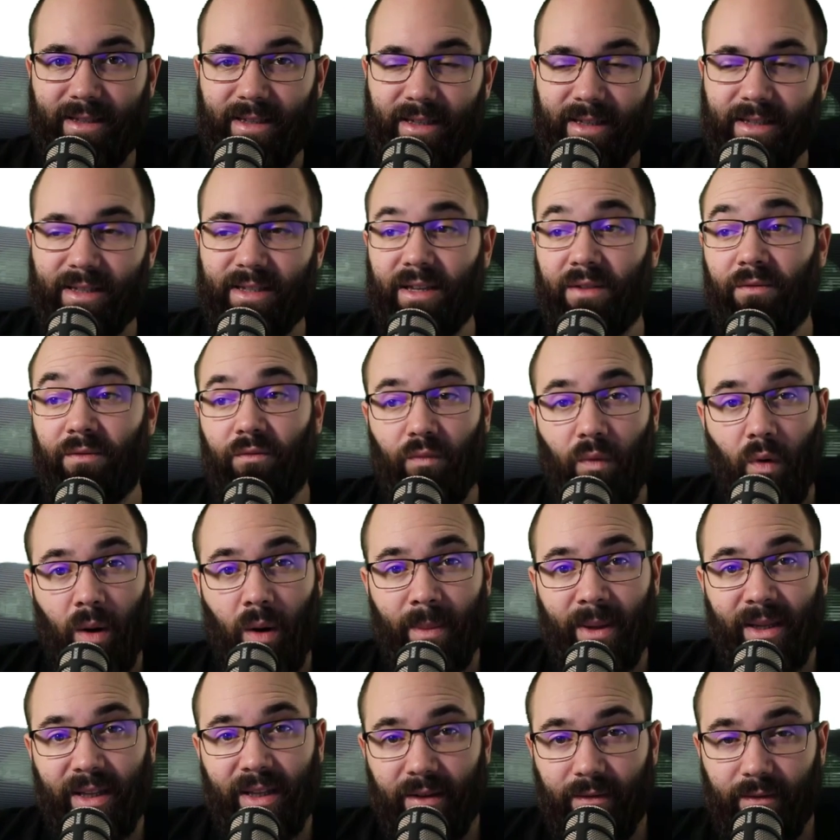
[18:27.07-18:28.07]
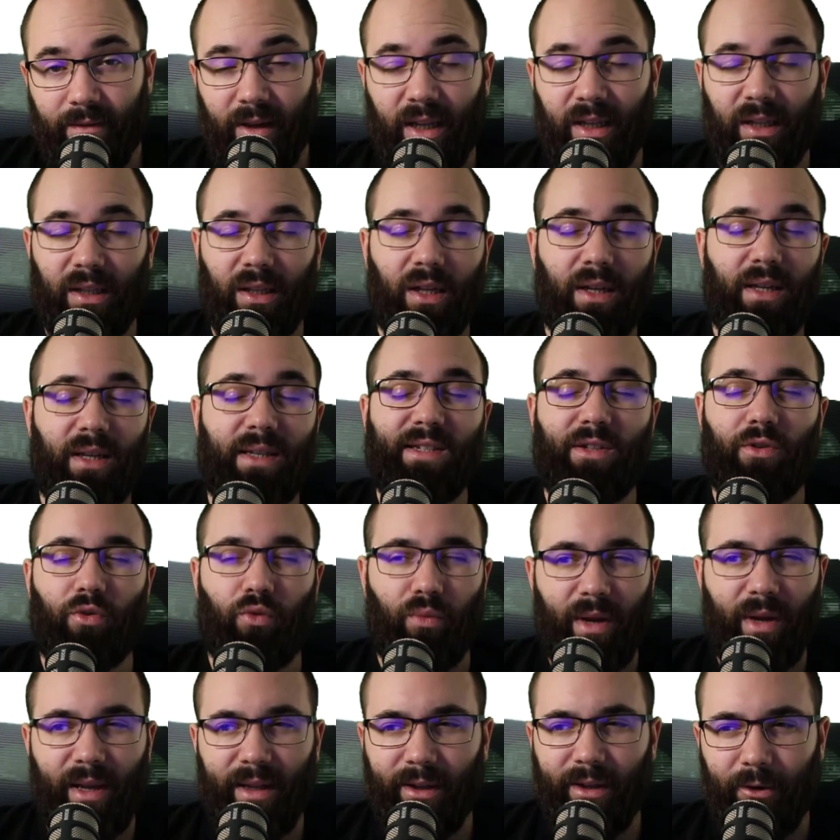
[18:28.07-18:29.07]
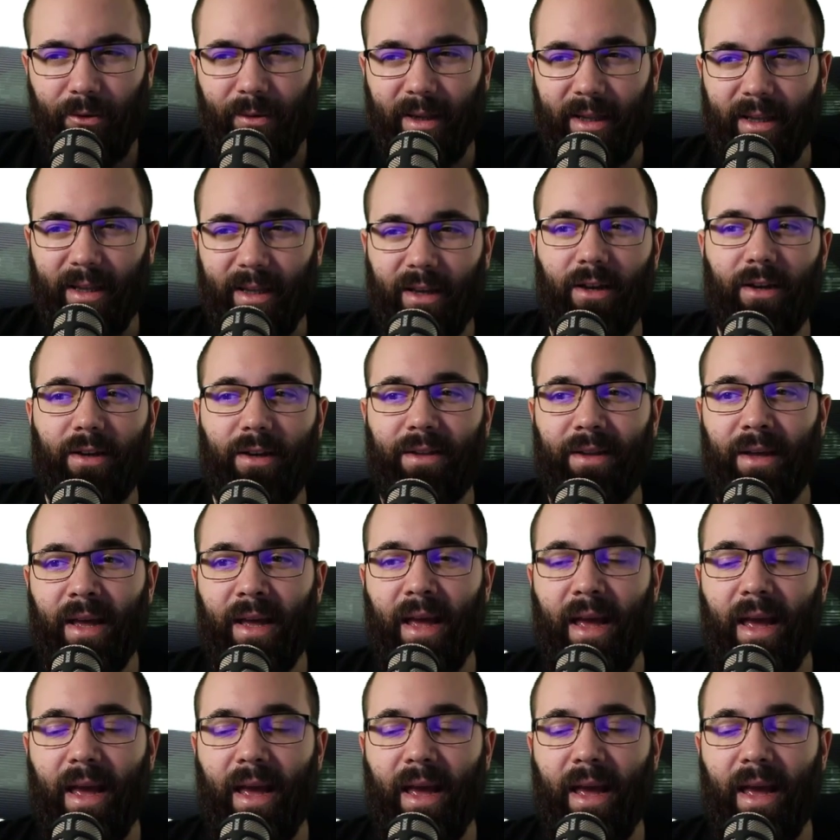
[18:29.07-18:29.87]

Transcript: It's informative, it looks really, really good,